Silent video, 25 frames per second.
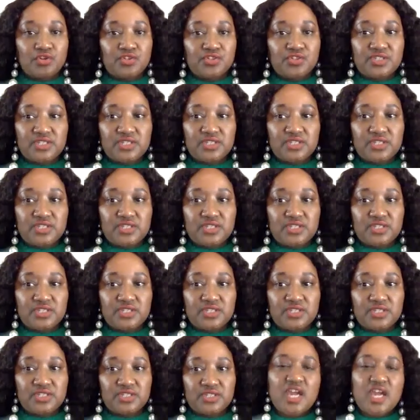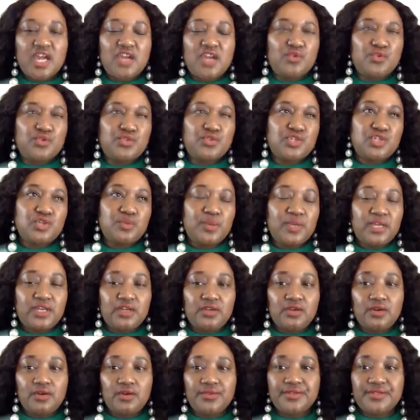we conceptualize. And also
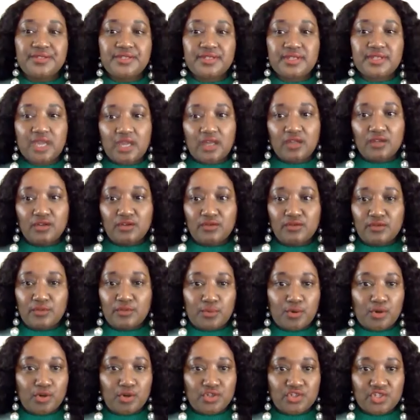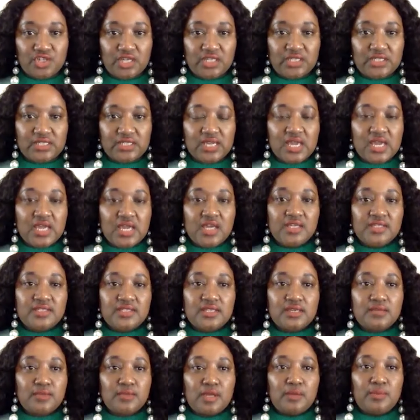depending on the scale of the project,
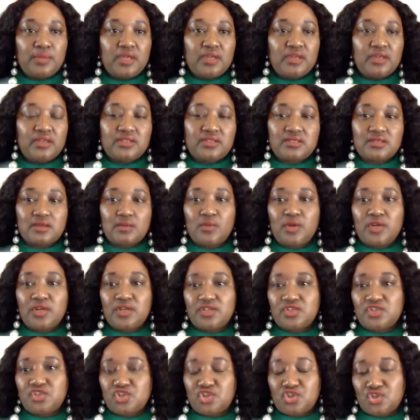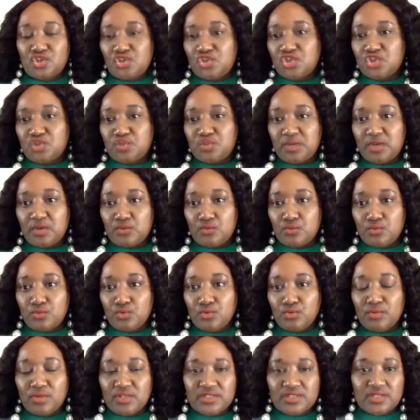say maybe it's someone, it could just be a
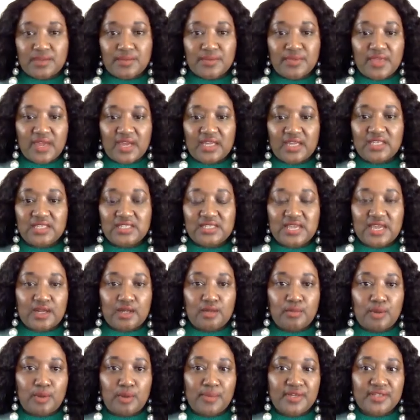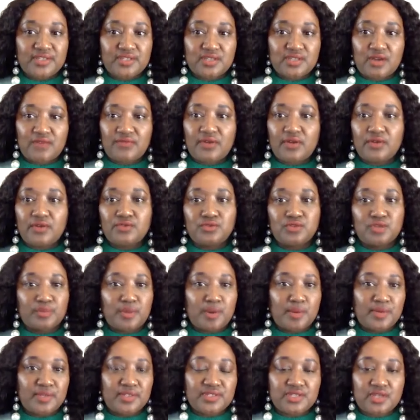room, it's something that I can tackle by myself, I'll do that by
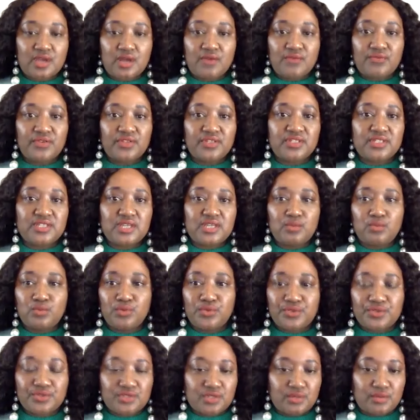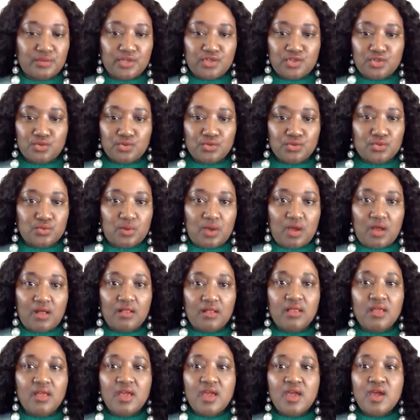myself, and same with Siyabesho as
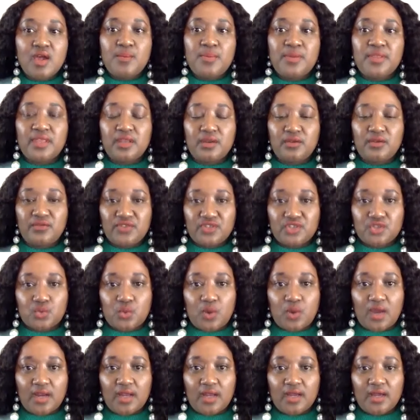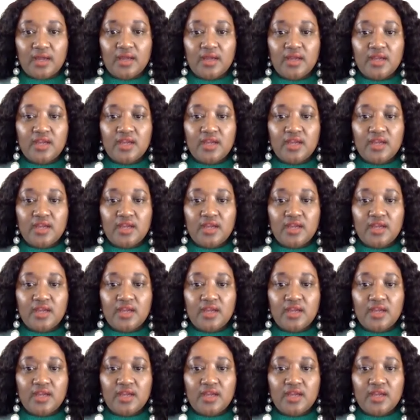well. But then if it's quite a,